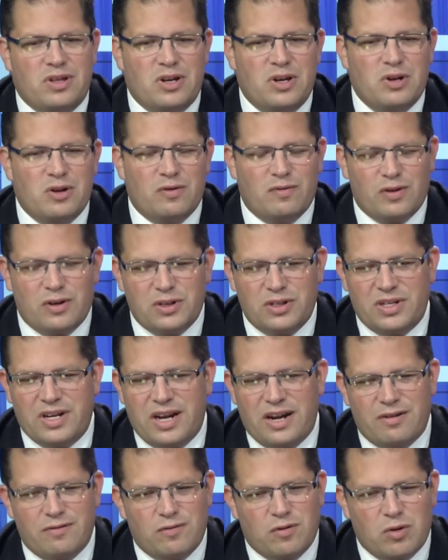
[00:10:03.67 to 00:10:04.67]
The
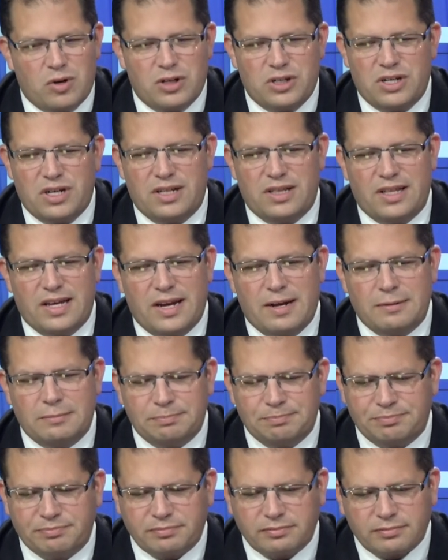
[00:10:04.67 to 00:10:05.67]
university, unfortunately,
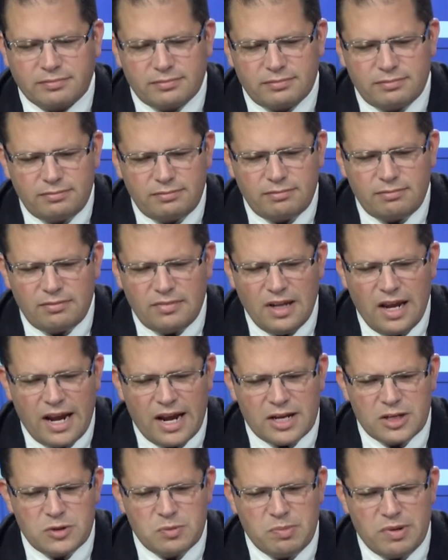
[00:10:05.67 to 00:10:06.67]

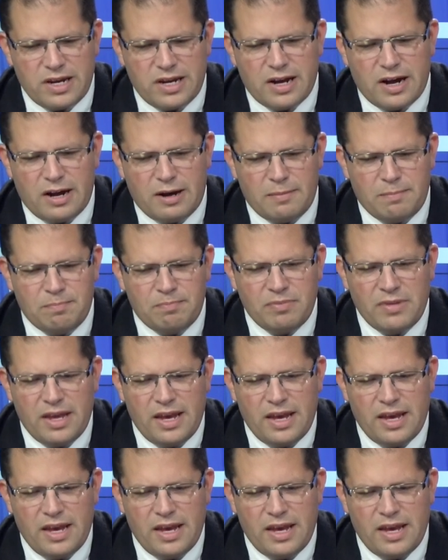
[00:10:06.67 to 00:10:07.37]
has become